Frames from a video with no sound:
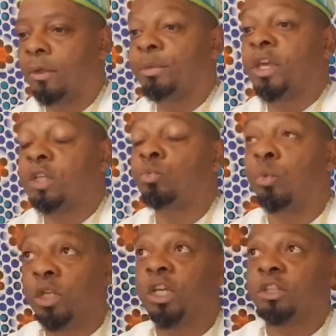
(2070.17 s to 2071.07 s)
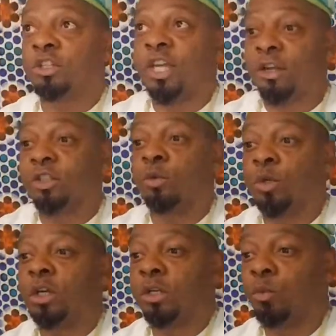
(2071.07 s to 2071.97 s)
Because when we look at their shadows, then
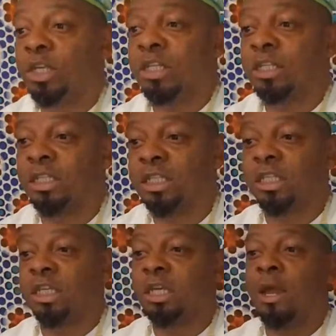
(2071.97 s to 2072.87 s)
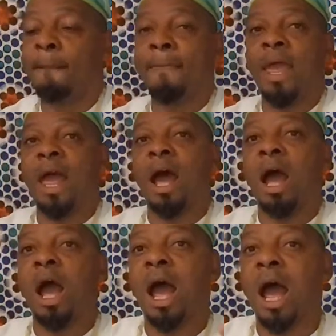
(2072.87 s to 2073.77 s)
we get to see
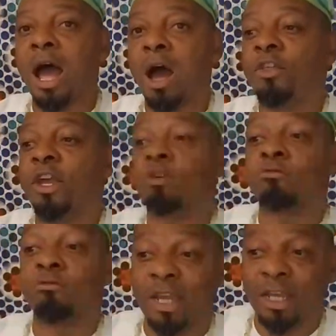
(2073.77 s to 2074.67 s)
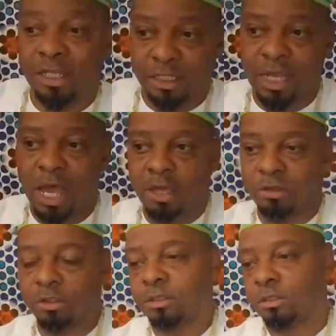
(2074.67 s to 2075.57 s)
how they
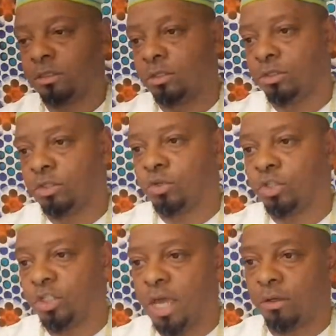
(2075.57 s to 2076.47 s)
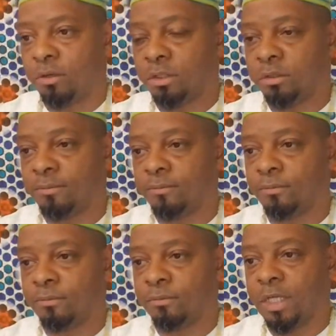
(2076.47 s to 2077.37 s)
reconciled those shadows.
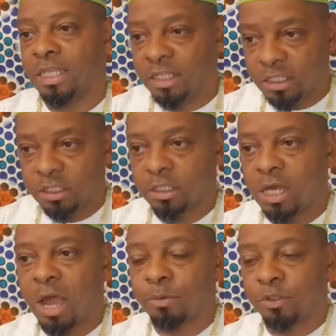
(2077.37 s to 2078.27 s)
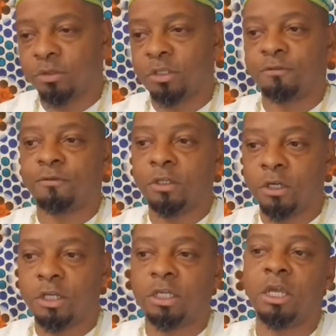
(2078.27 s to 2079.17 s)
And this is the opportunity for
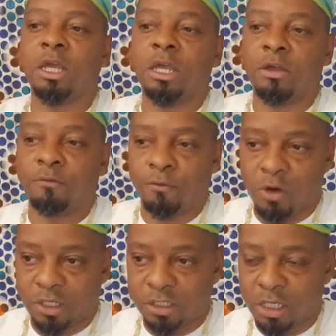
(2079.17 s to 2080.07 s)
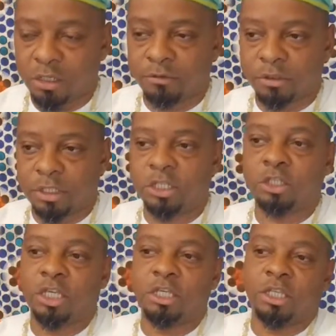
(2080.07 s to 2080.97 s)
learning for ourselves.
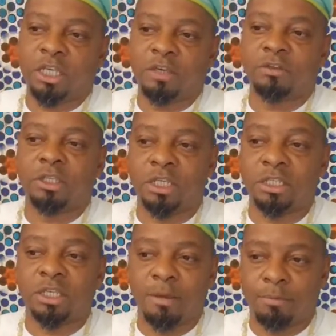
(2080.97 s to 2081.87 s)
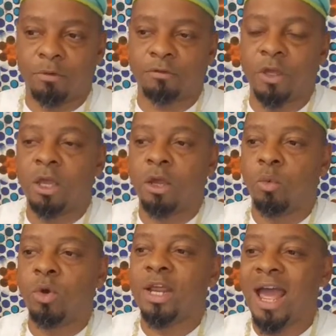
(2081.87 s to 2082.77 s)
They give us an example of
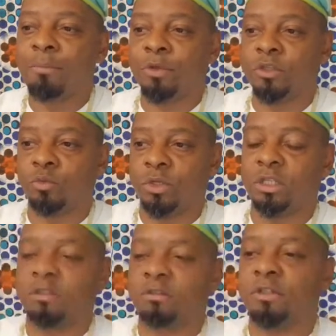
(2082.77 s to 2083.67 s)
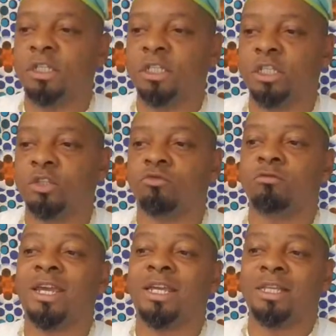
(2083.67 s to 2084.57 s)
what happens when the divinities
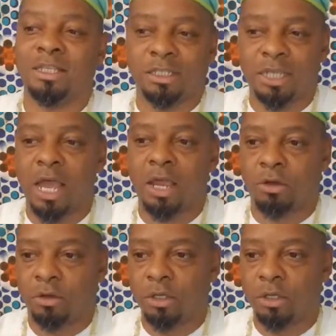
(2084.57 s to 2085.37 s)
reconcile